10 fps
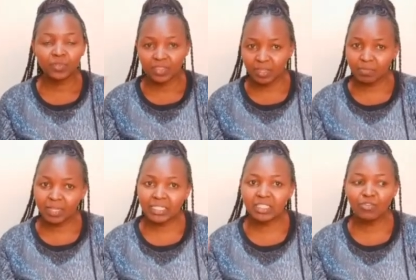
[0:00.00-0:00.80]
They
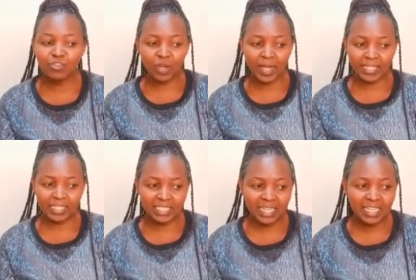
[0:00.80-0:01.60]
might give you
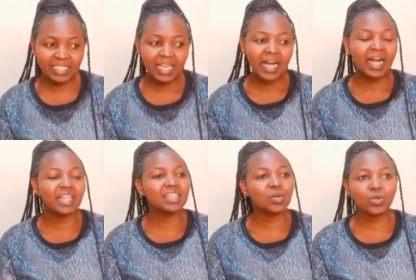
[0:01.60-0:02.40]
ideas, and
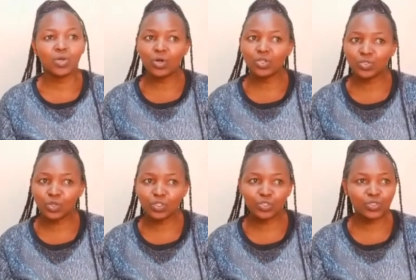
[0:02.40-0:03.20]
they will also
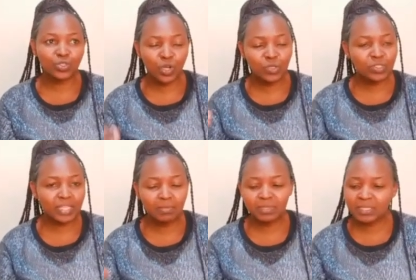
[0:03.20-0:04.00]
show you
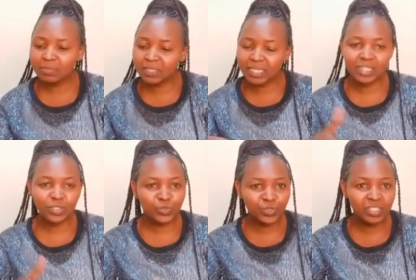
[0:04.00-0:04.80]
some tips and
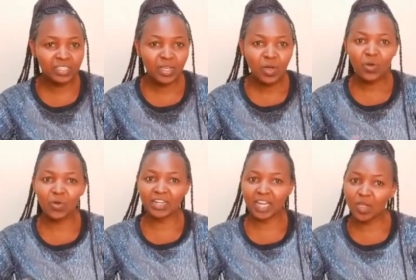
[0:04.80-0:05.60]
tricks on
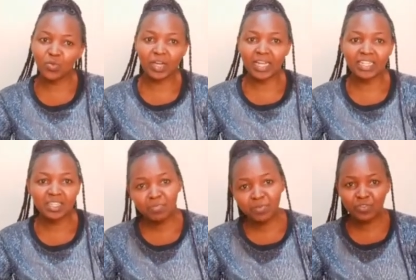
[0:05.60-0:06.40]
how you can
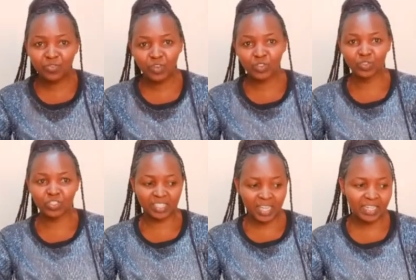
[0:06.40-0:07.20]
improve on your
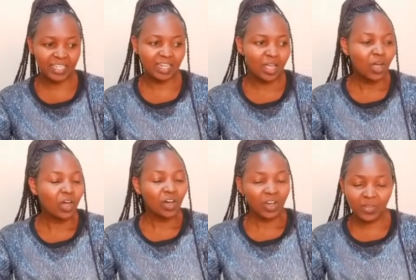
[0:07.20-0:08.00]
channel.
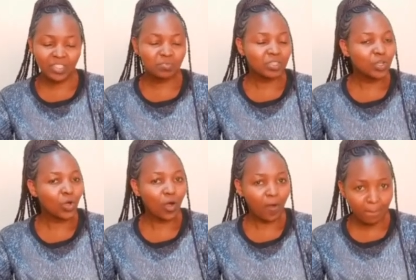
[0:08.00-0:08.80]
Always be
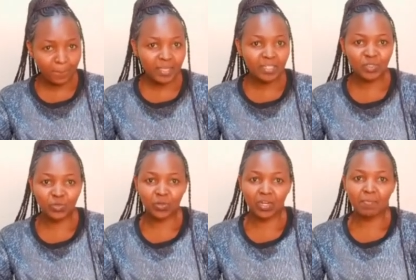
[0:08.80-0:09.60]
open to
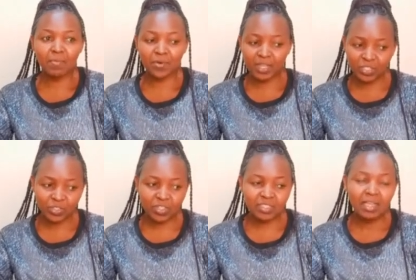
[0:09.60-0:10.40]

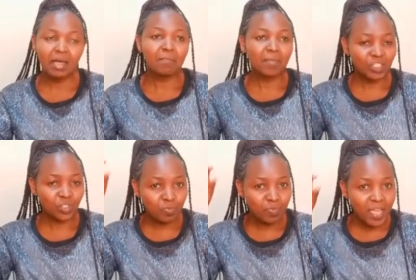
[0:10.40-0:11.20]
collaborations, but
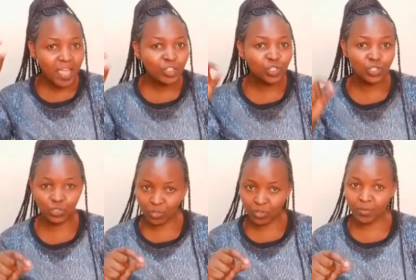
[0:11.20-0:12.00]
make
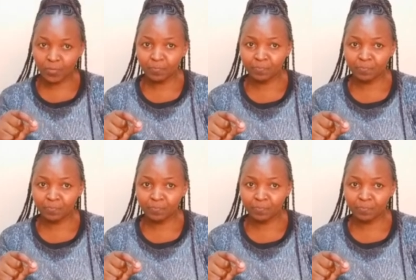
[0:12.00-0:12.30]
sure